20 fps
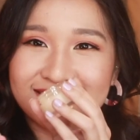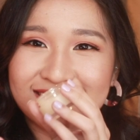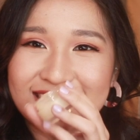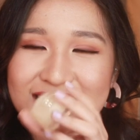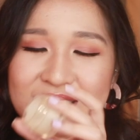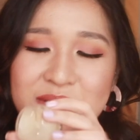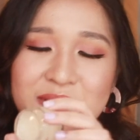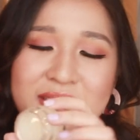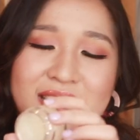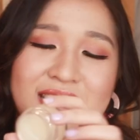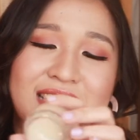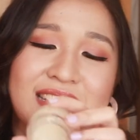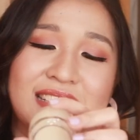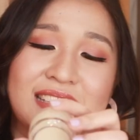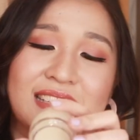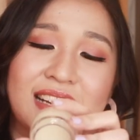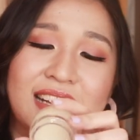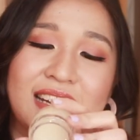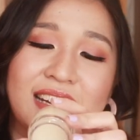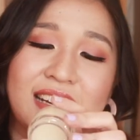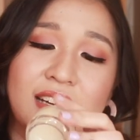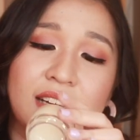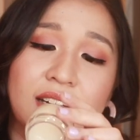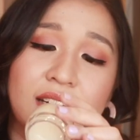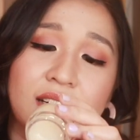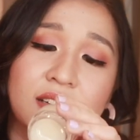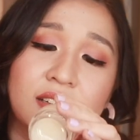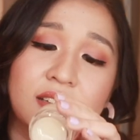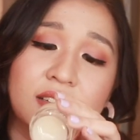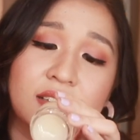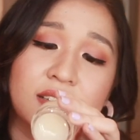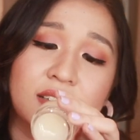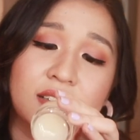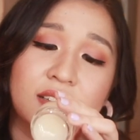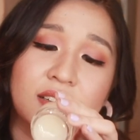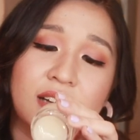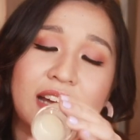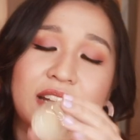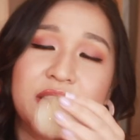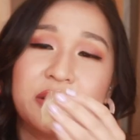This one is like...
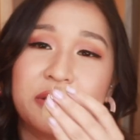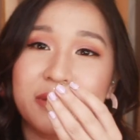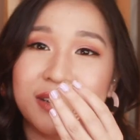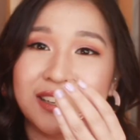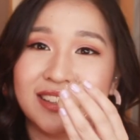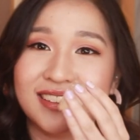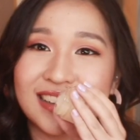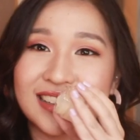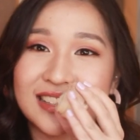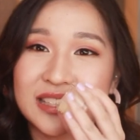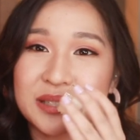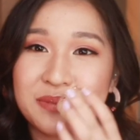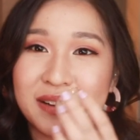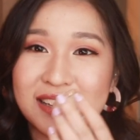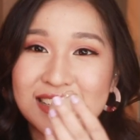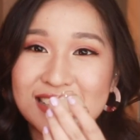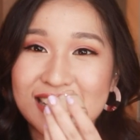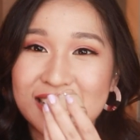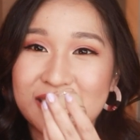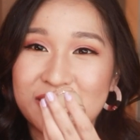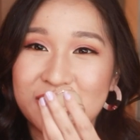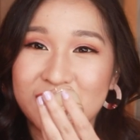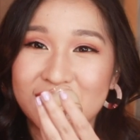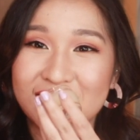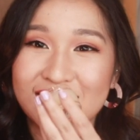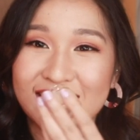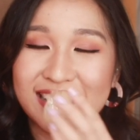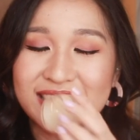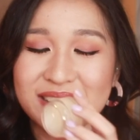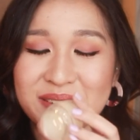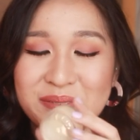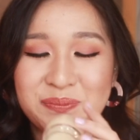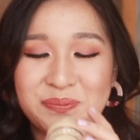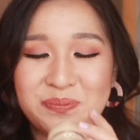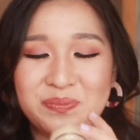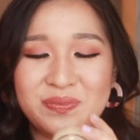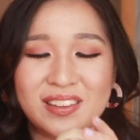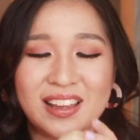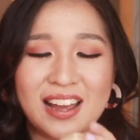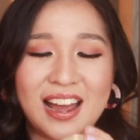I knew it. It smells like coconut.
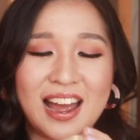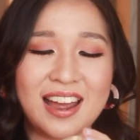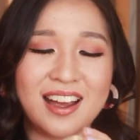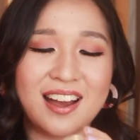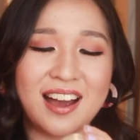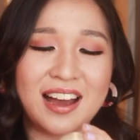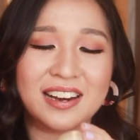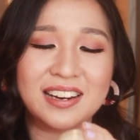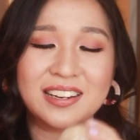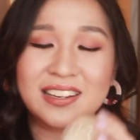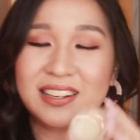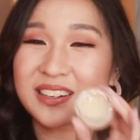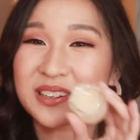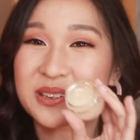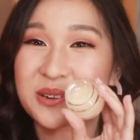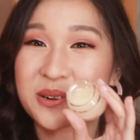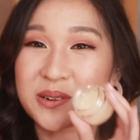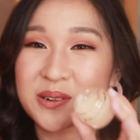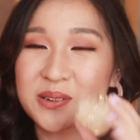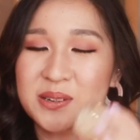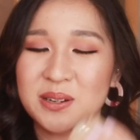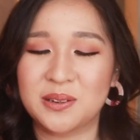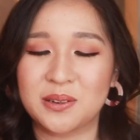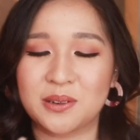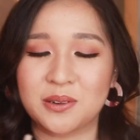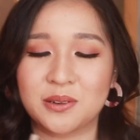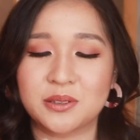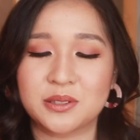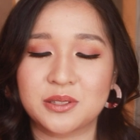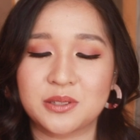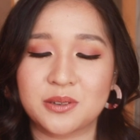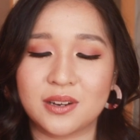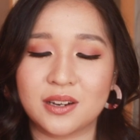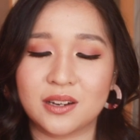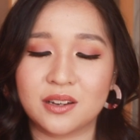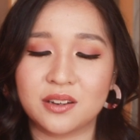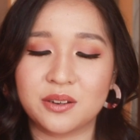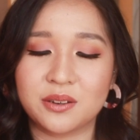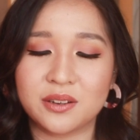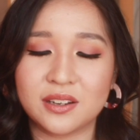I got it in Coco Loco, so
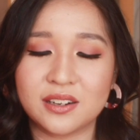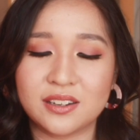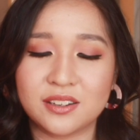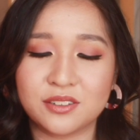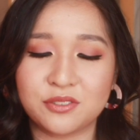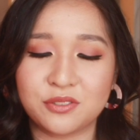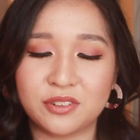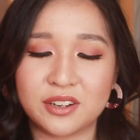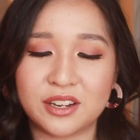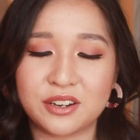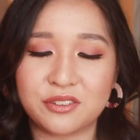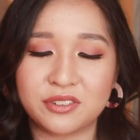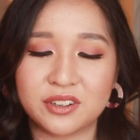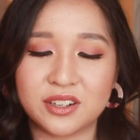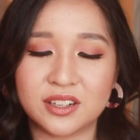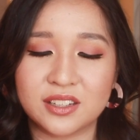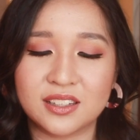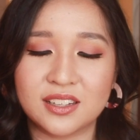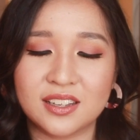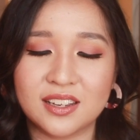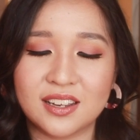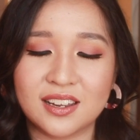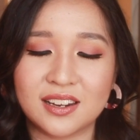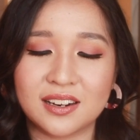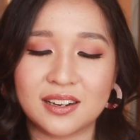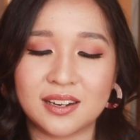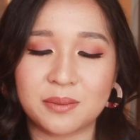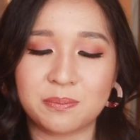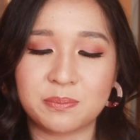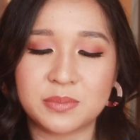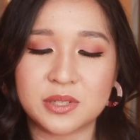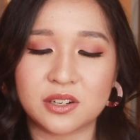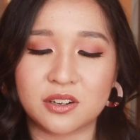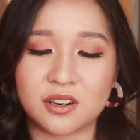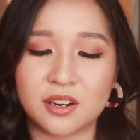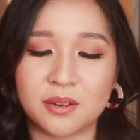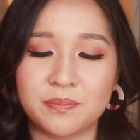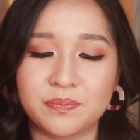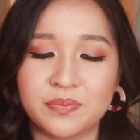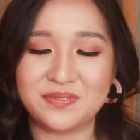a coconut-flavored lip
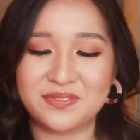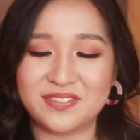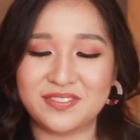scrub.